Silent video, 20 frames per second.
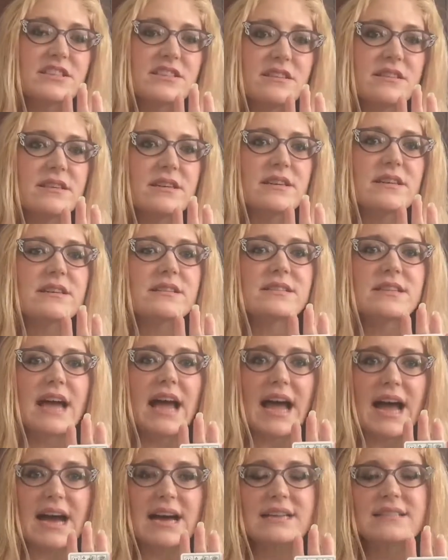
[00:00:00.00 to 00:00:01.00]
to this
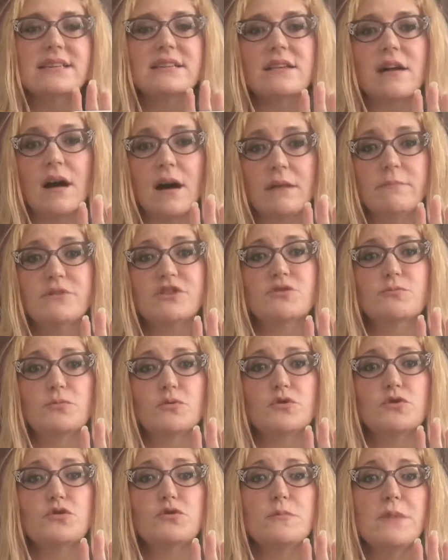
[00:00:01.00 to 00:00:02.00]
as an Amish
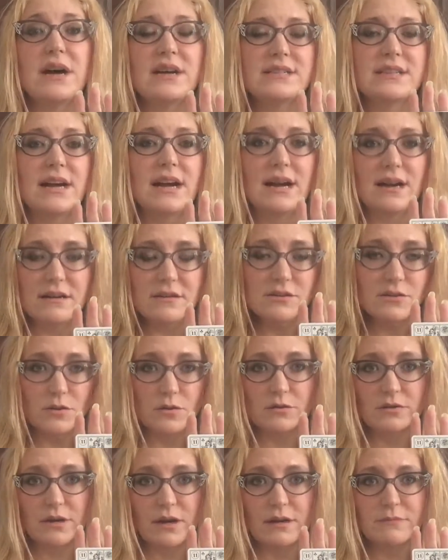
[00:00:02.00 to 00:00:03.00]
broom as a
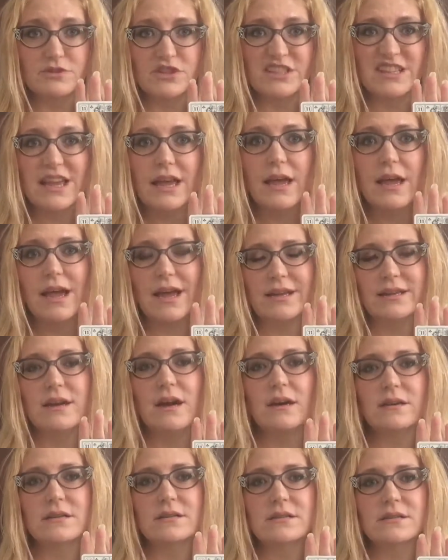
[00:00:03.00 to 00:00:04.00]
household object and
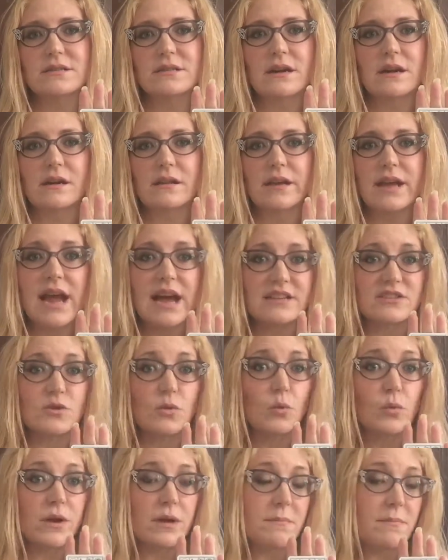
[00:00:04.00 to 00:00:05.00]
not necessarily as a
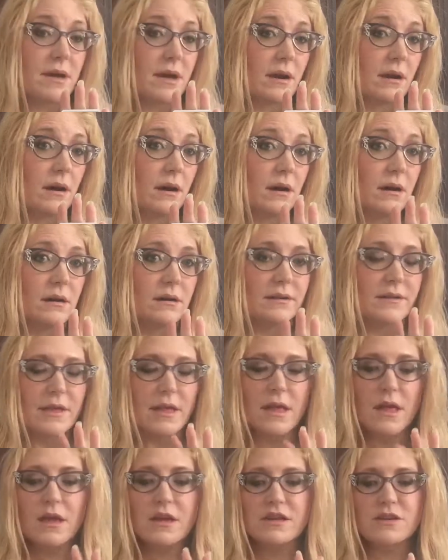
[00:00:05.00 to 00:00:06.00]
whip at all.
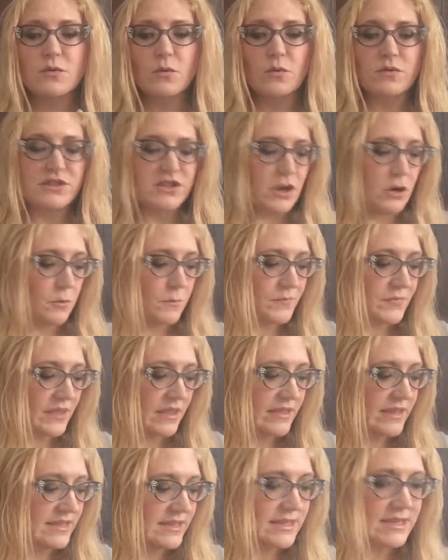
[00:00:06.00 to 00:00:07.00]
So
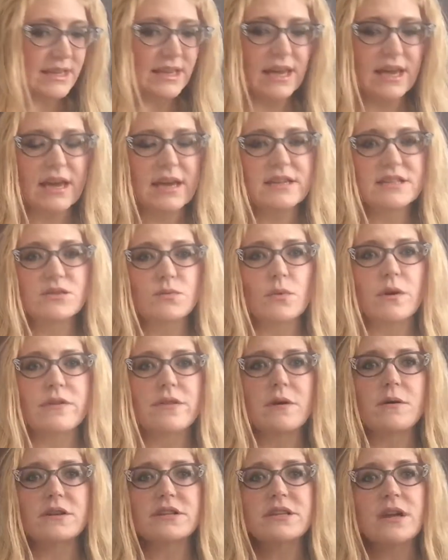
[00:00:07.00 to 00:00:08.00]
this is a case where
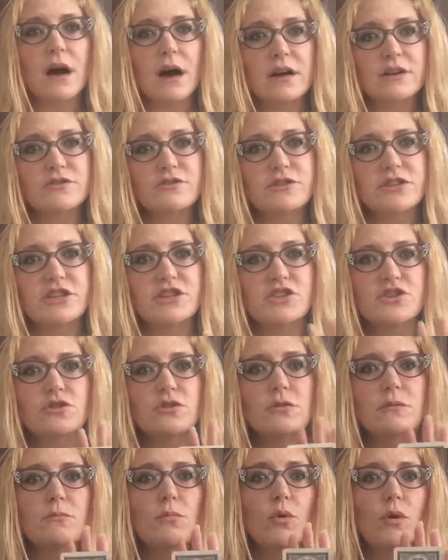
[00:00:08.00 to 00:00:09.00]
the
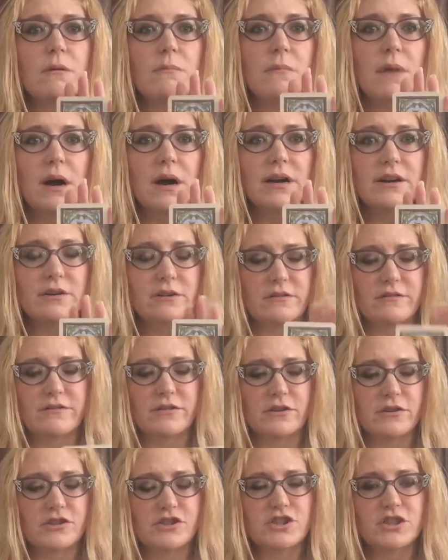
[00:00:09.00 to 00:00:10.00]
non-traditional, more modern
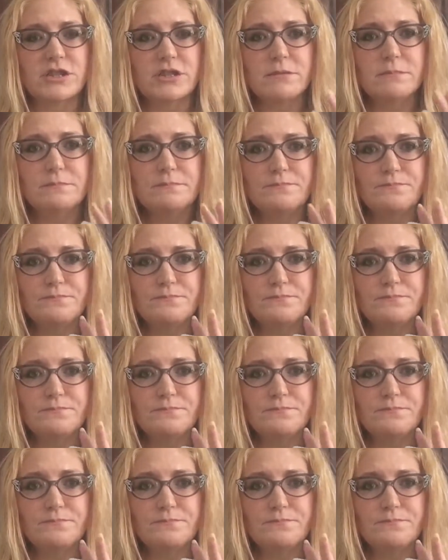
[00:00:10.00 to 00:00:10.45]
version